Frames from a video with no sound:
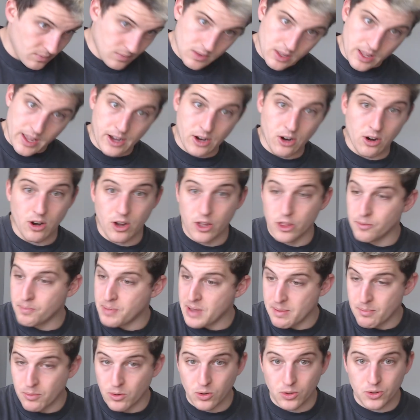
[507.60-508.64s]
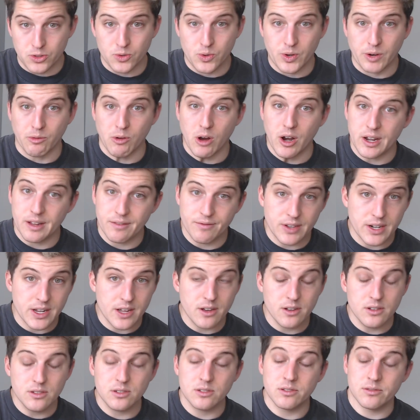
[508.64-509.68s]
Like, are other people doing running
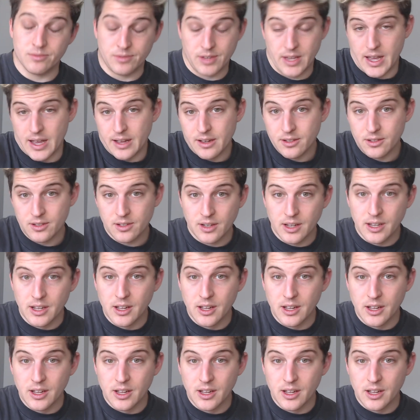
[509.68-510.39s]
videos? Yes.